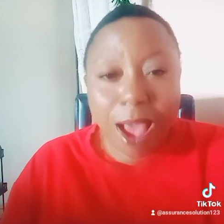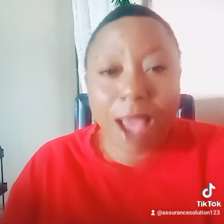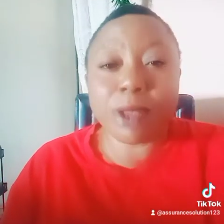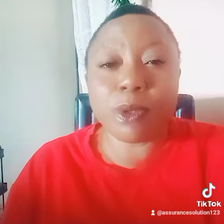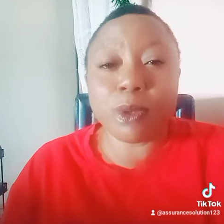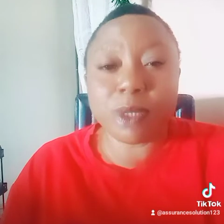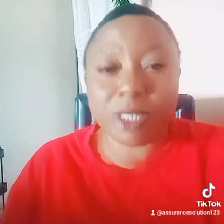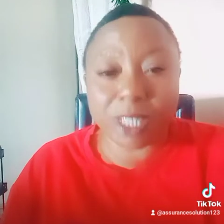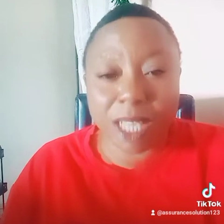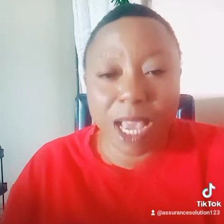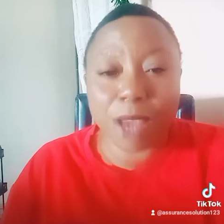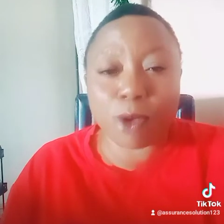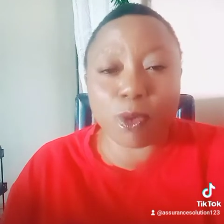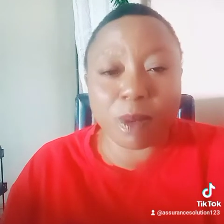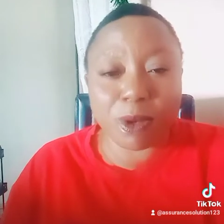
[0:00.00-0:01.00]
And you see
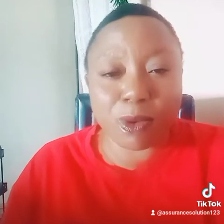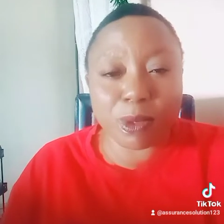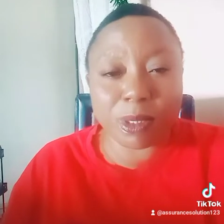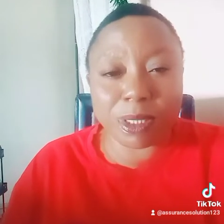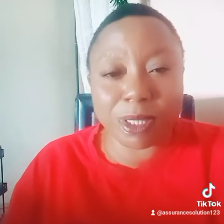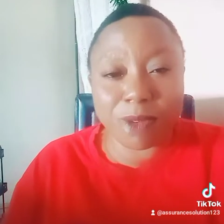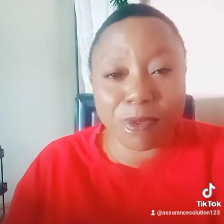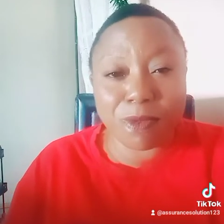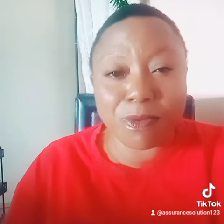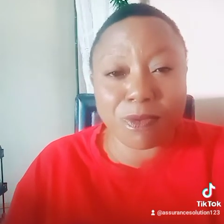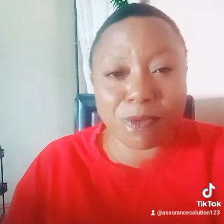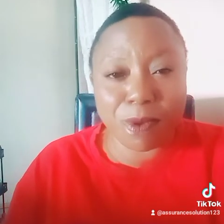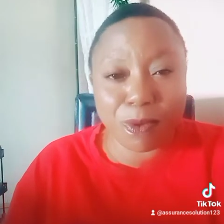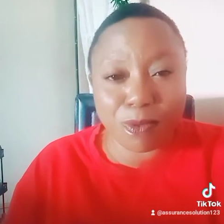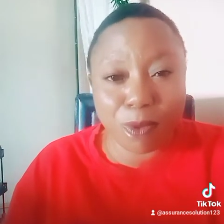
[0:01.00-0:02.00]
how you'll be receiving
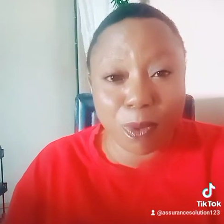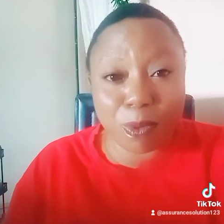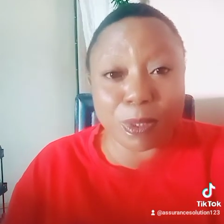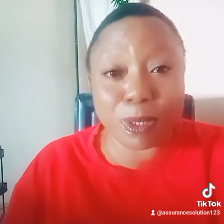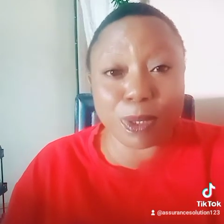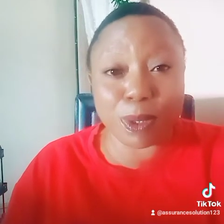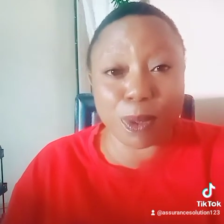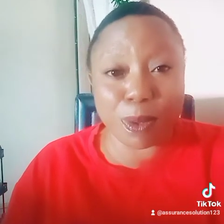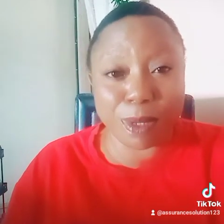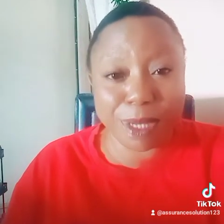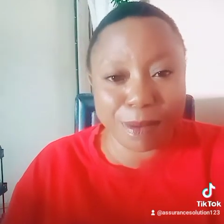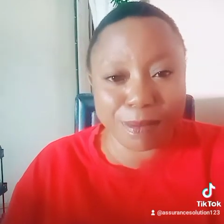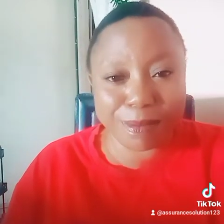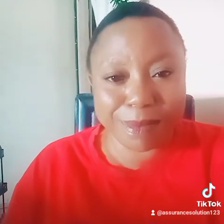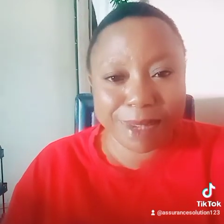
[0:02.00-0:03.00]
favor with your
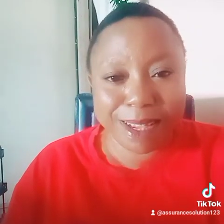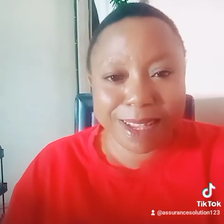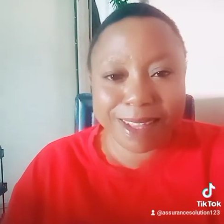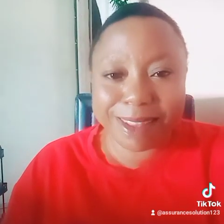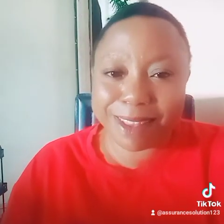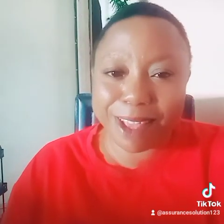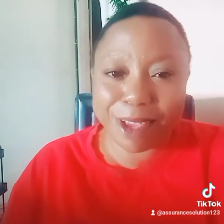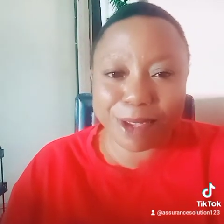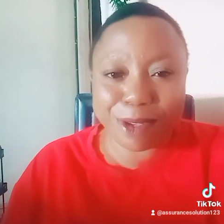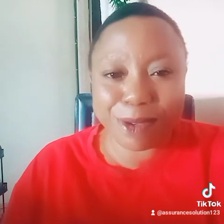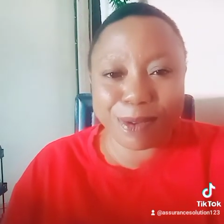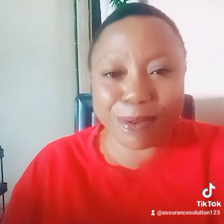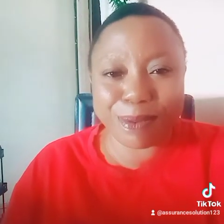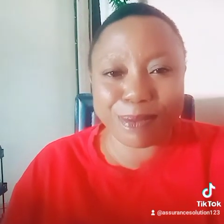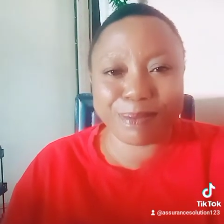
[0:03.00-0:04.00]
name.
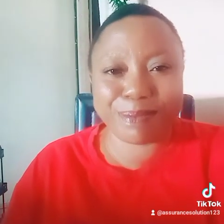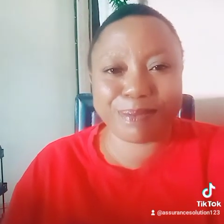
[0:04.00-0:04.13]
Thank you.